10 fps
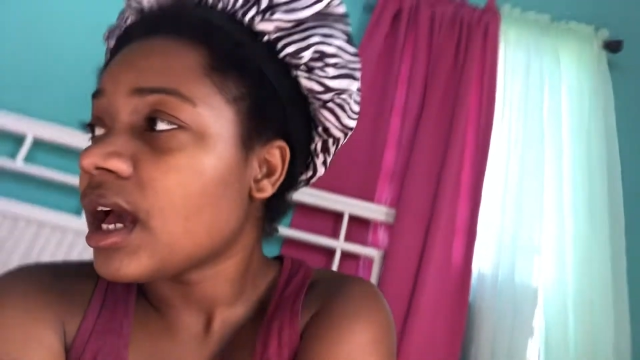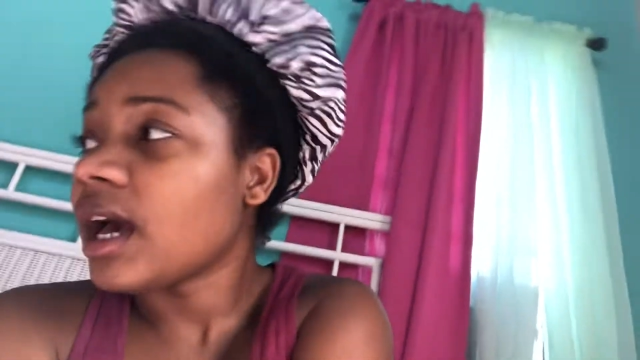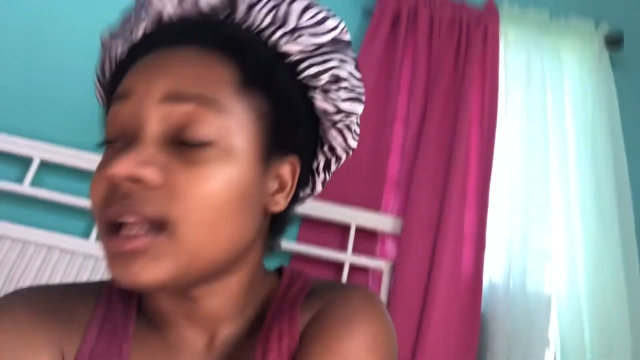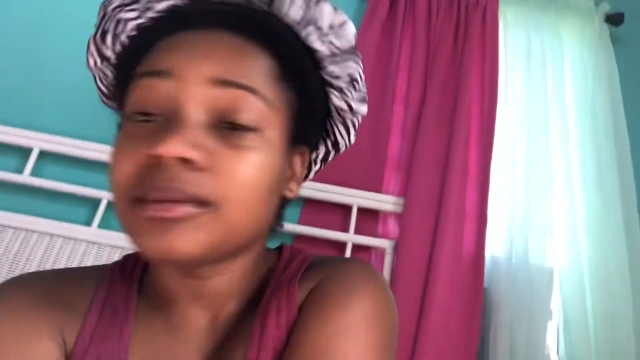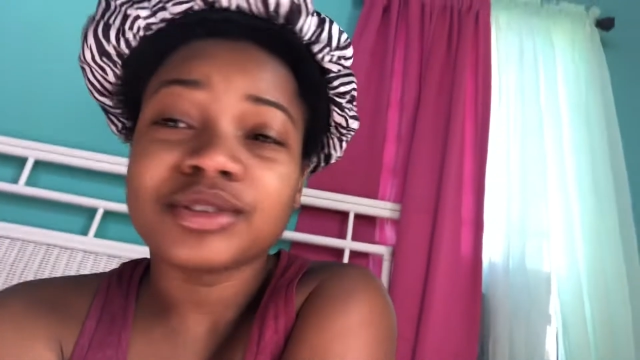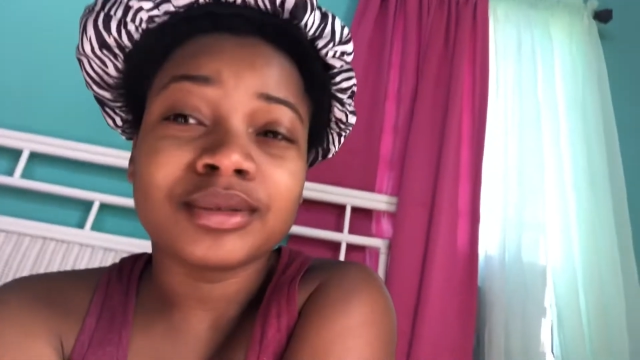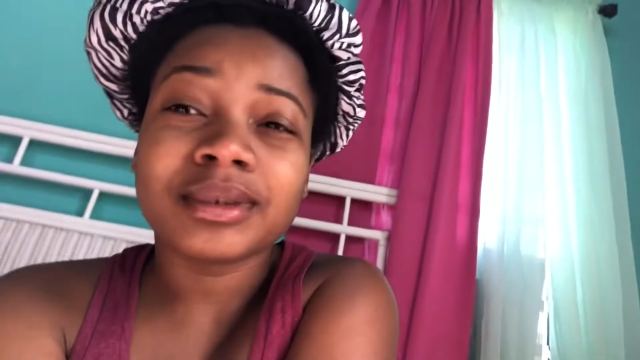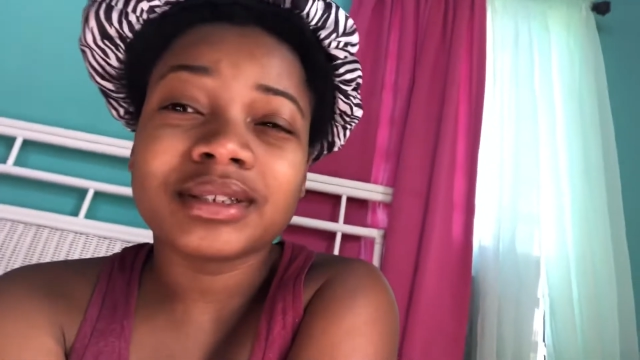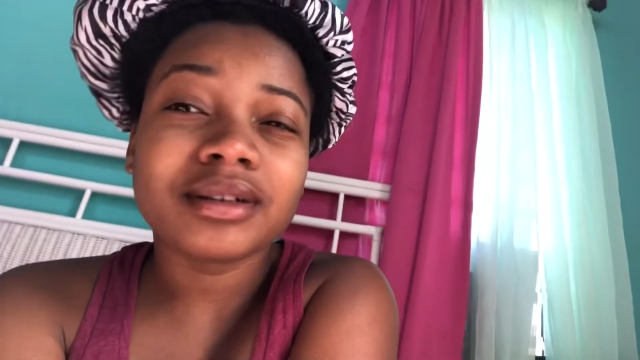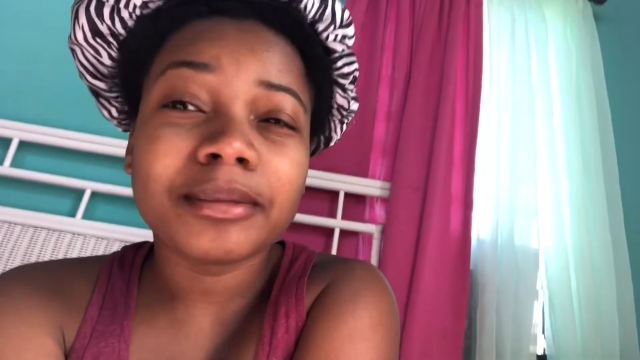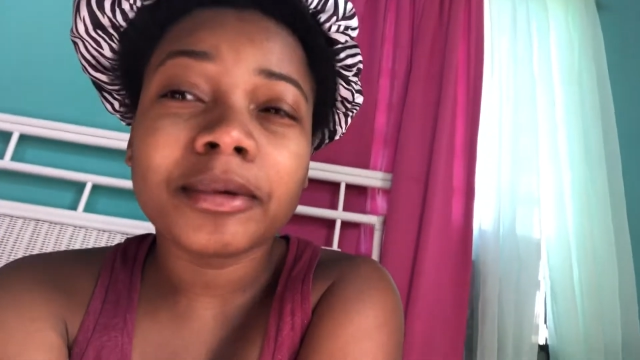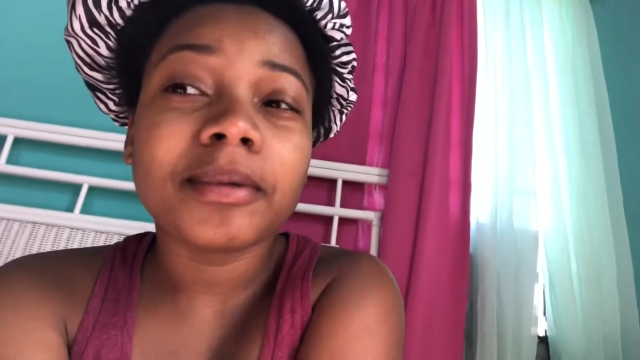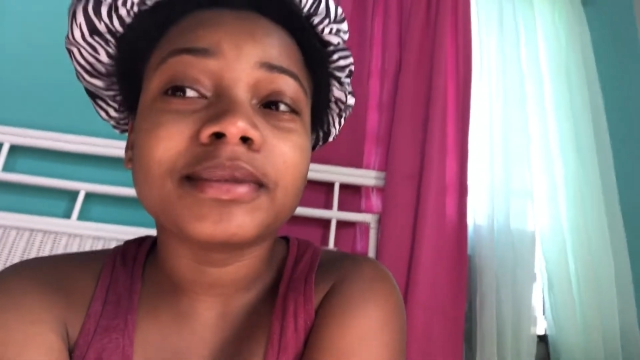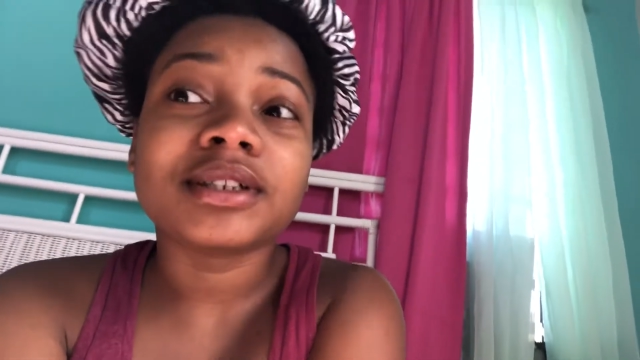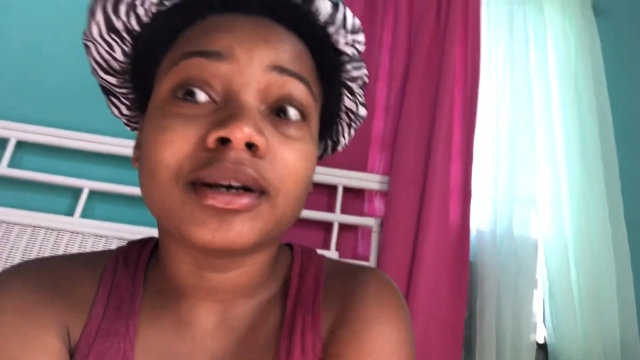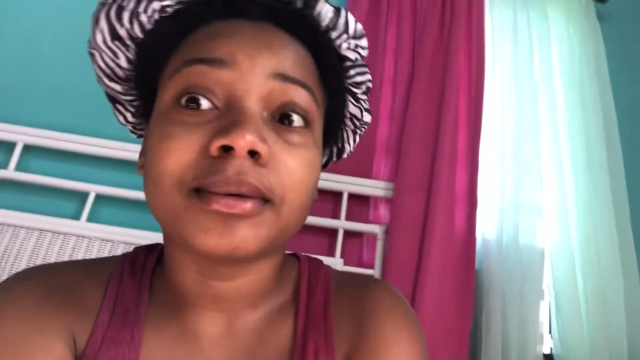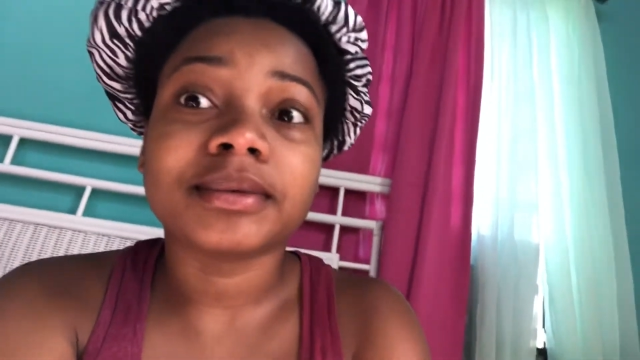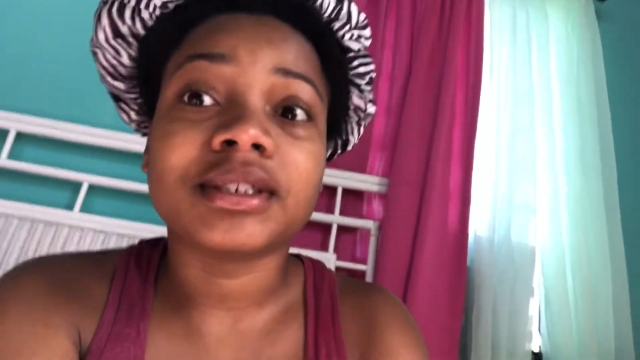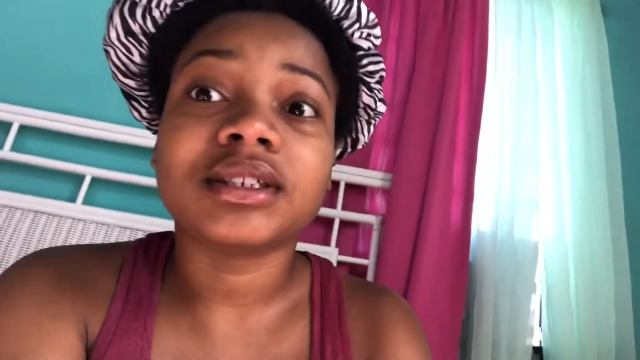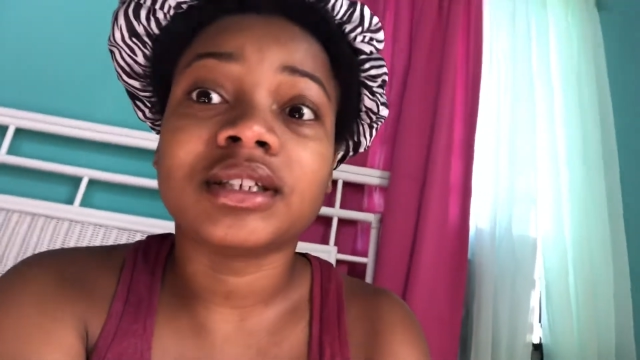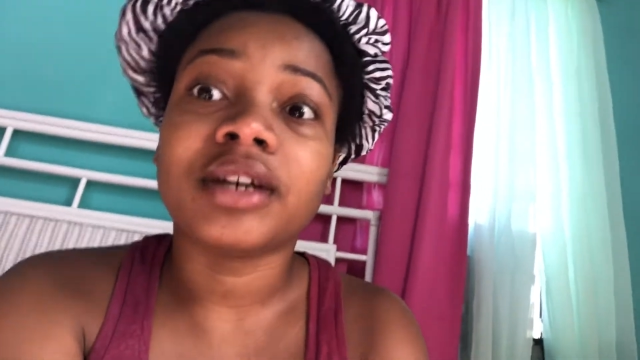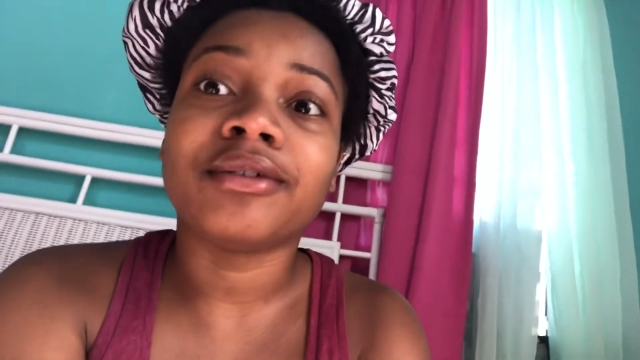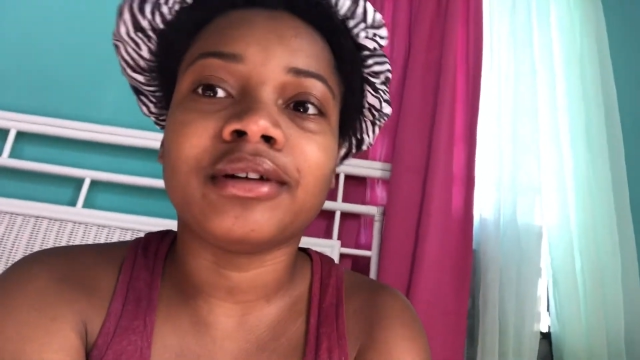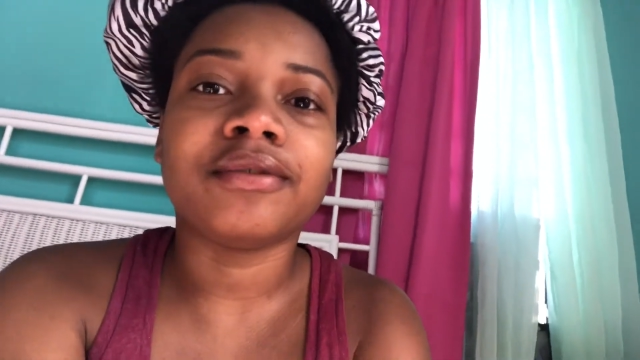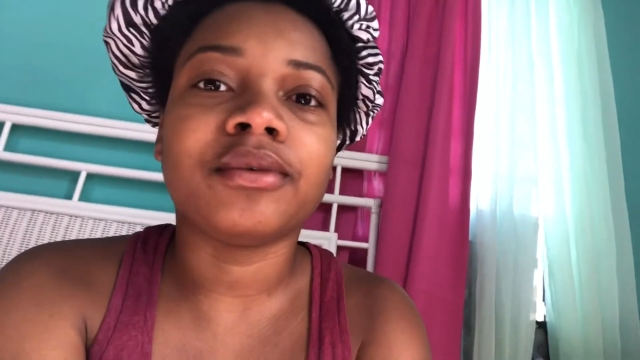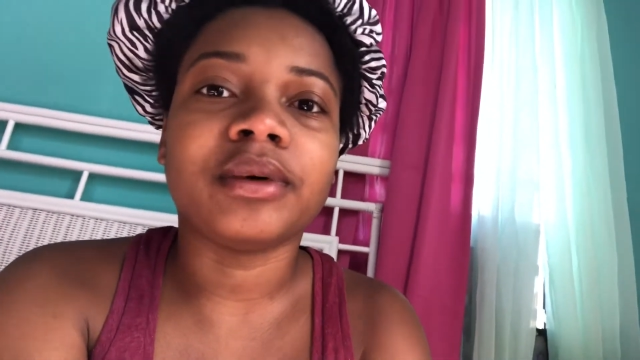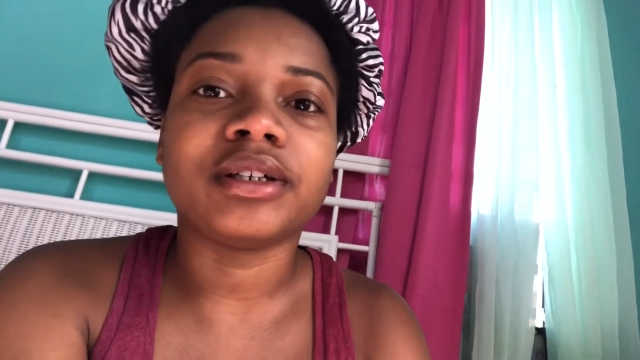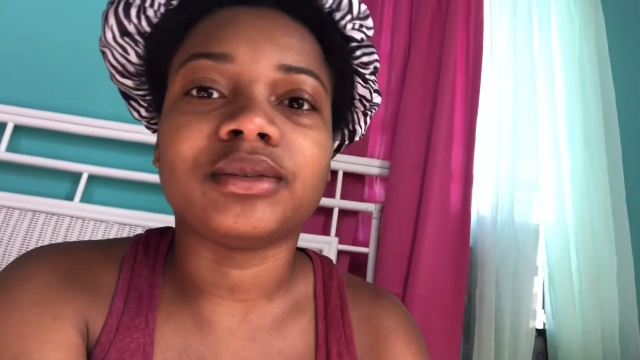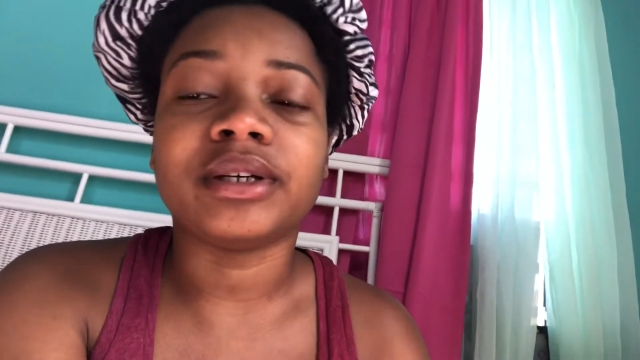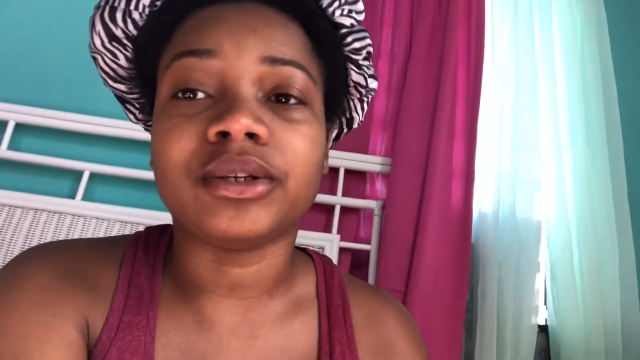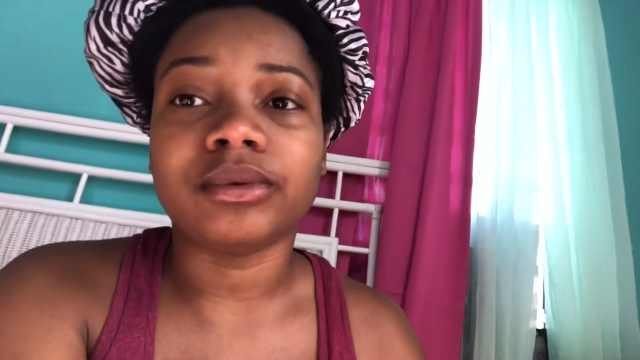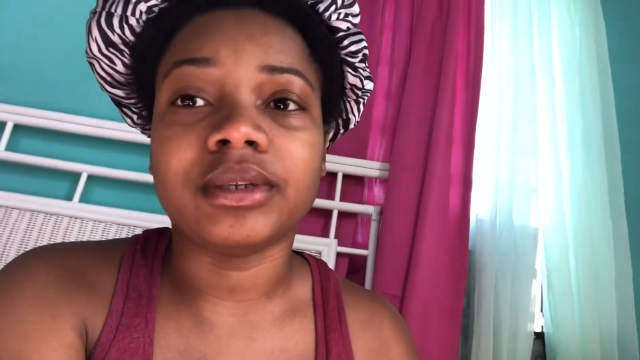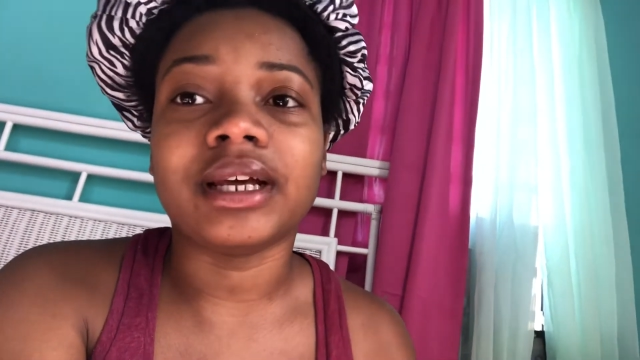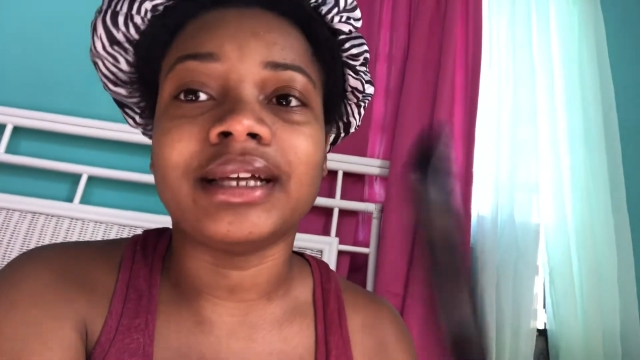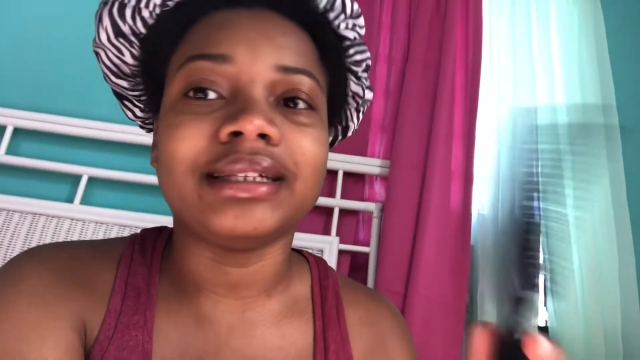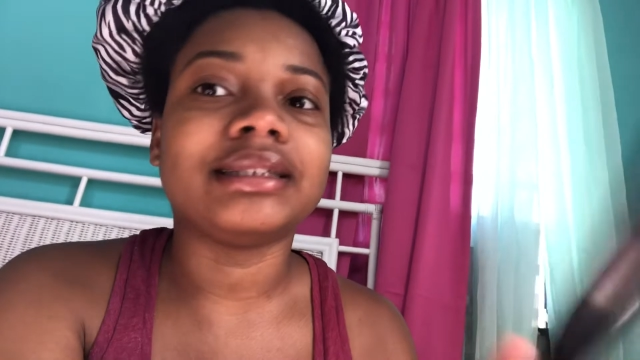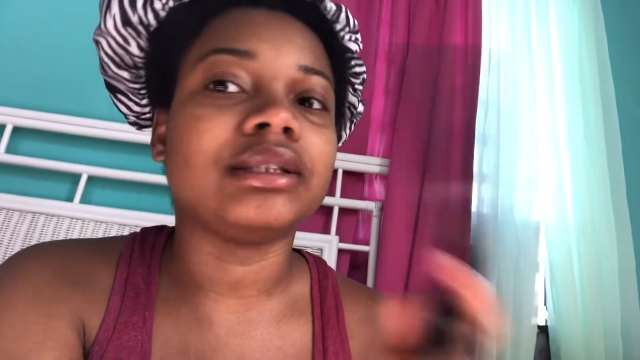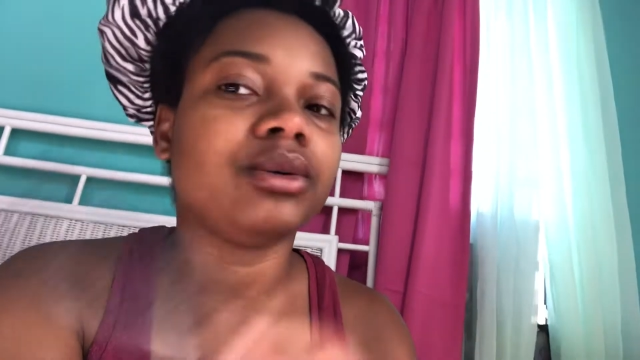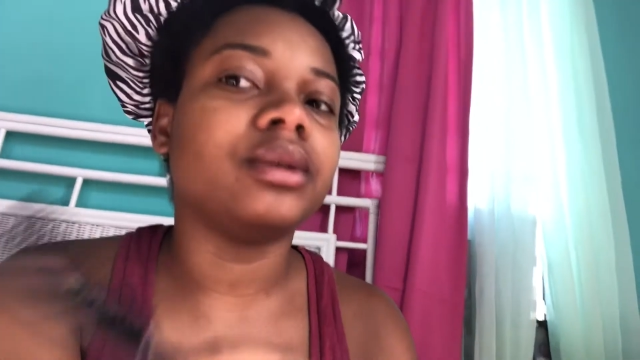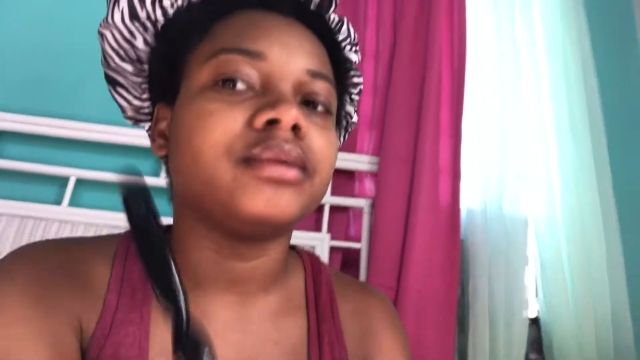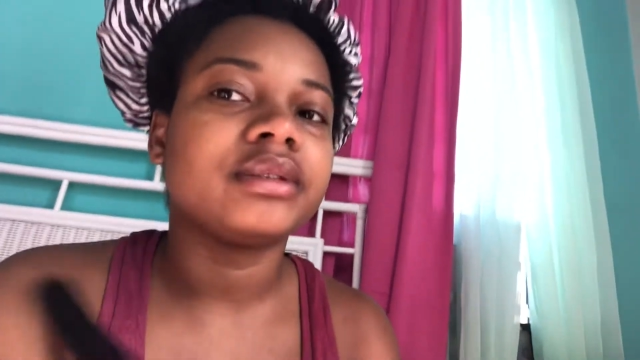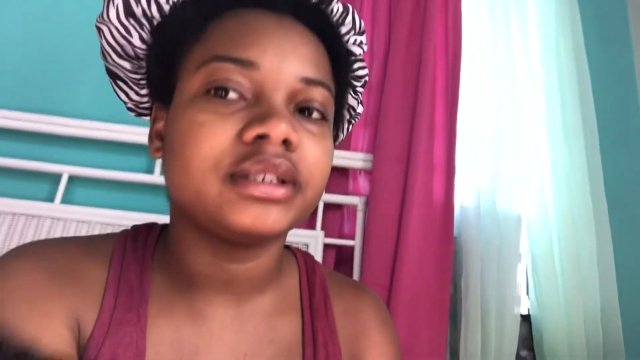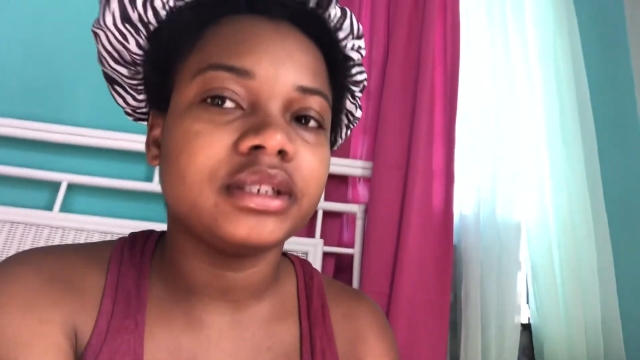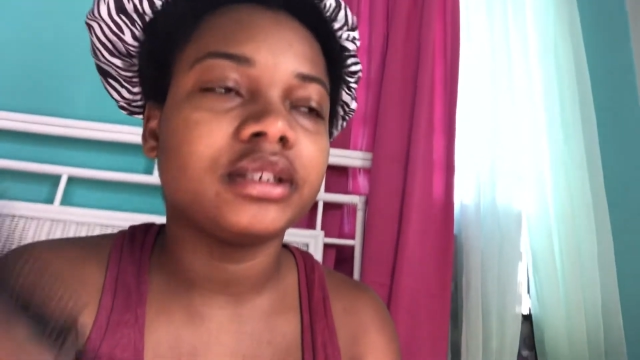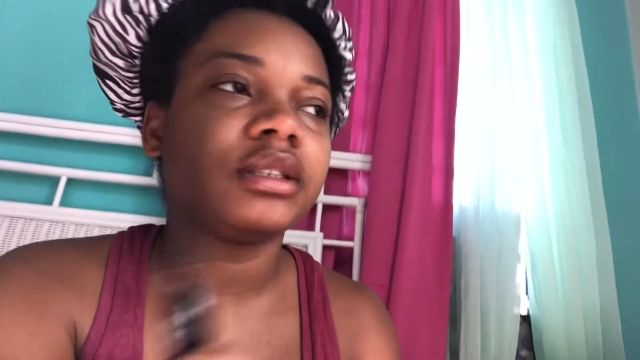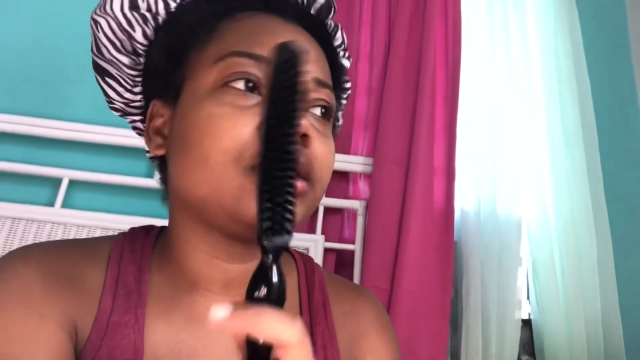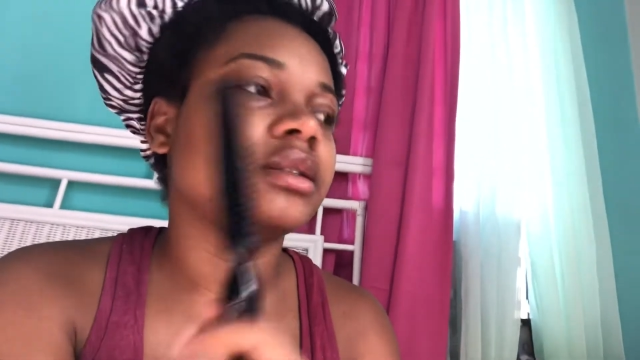And I'm just waiting on my mommy to come upstairs to get ready for work, so I know that I need to go downstairs.